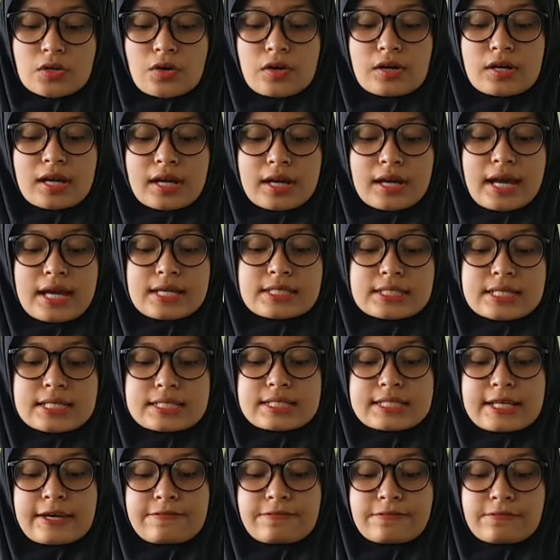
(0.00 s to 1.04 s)
organize a
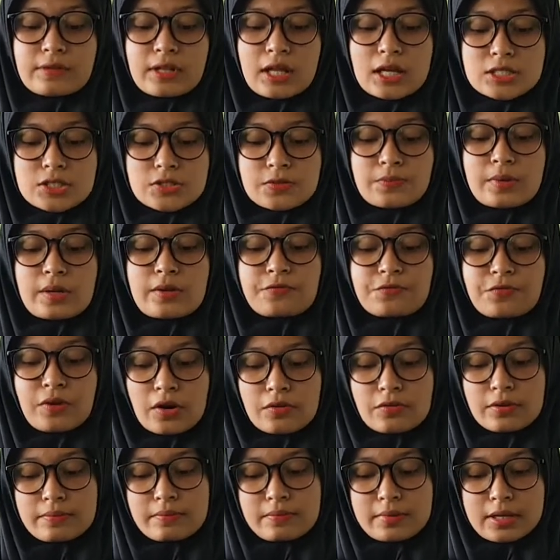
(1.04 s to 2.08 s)
safe classroom
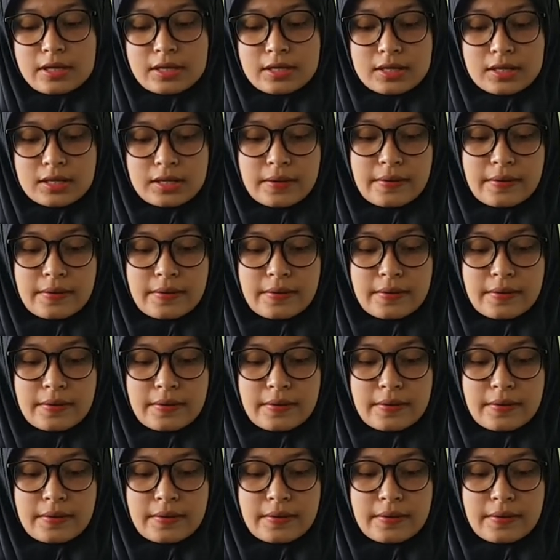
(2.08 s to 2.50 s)
environment.